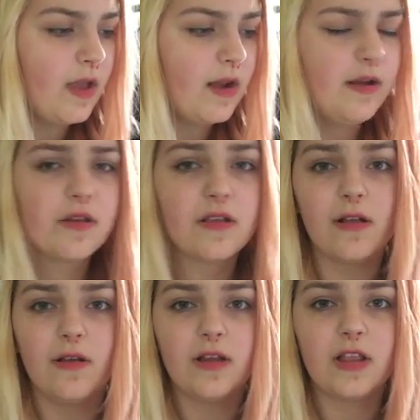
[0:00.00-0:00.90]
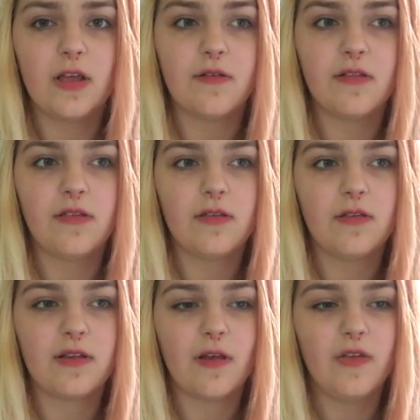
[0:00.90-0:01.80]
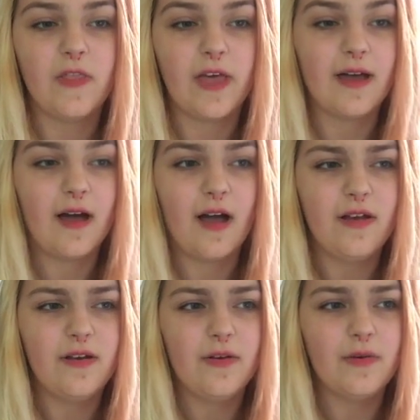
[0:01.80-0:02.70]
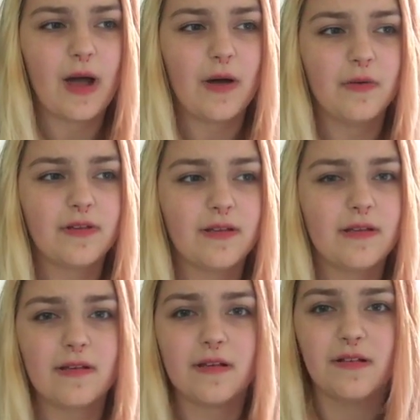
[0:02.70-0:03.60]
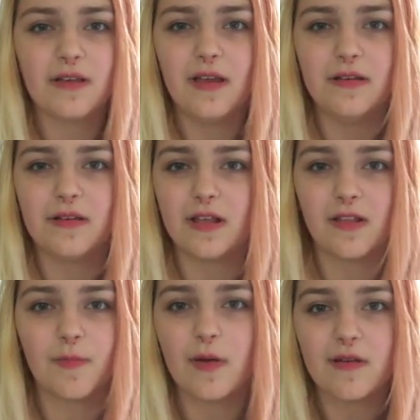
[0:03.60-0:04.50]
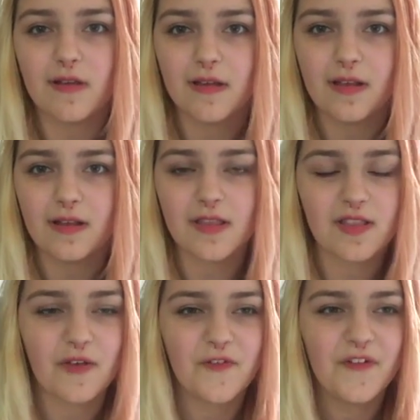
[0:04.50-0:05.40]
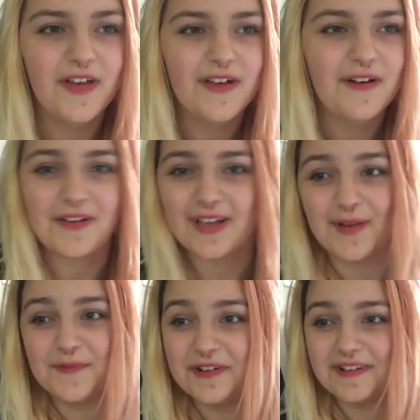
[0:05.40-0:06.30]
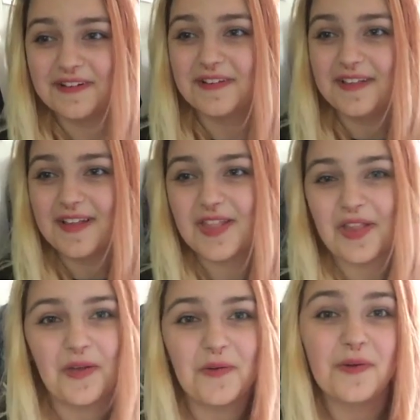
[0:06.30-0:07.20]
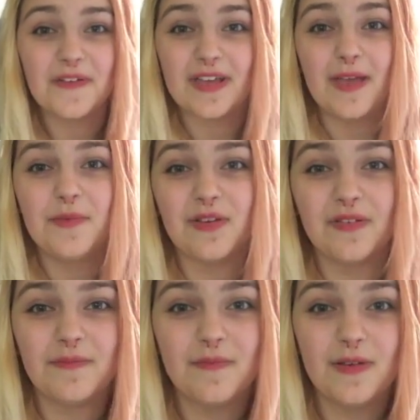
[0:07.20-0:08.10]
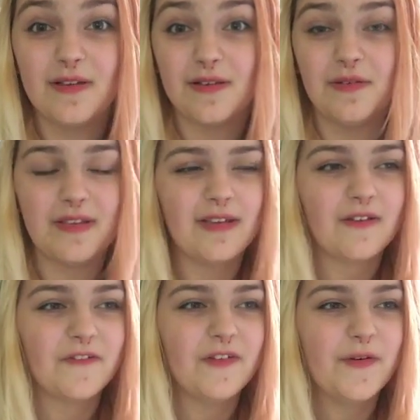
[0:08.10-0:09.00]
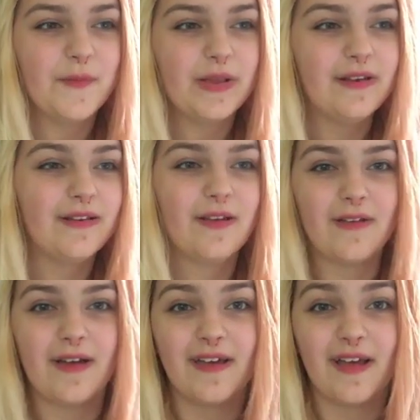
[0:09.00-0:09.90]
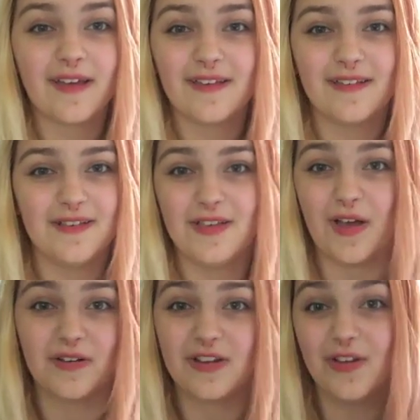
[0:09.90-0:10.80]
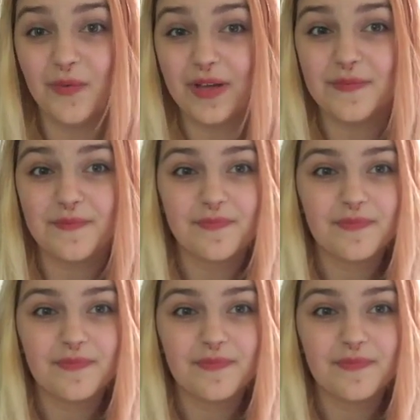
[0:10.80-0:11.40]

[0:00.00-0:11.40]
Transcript: I just included those to show that I know how to change the exposure and stuff on a camera, so if it came to shooting a film in low light, I knew how to do it.